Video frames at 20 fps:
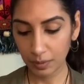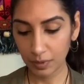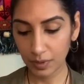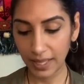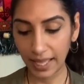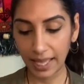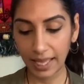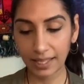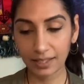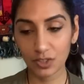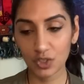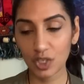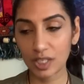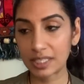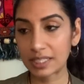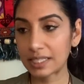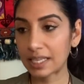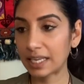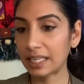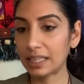It's
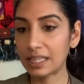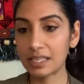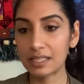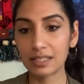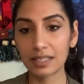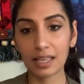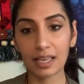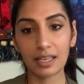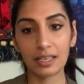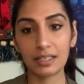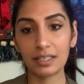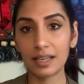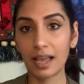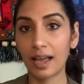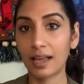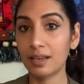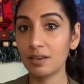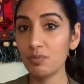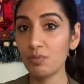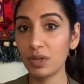just like this
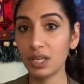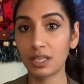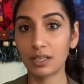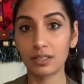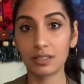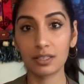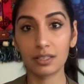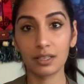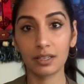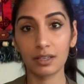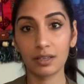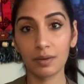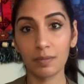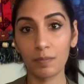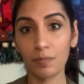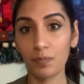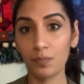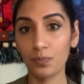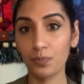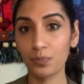contentment.
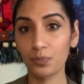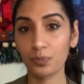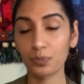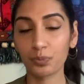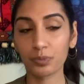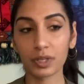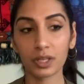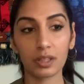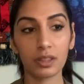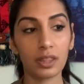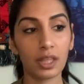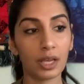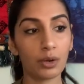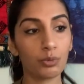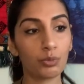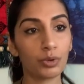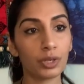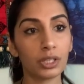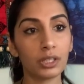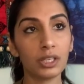They
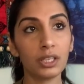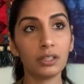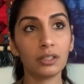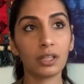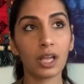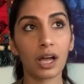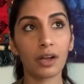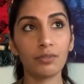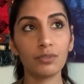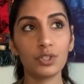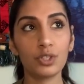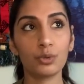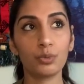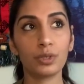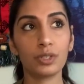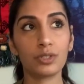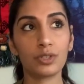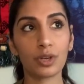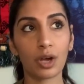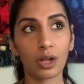really love to
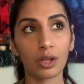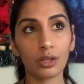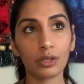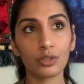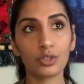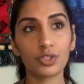indulge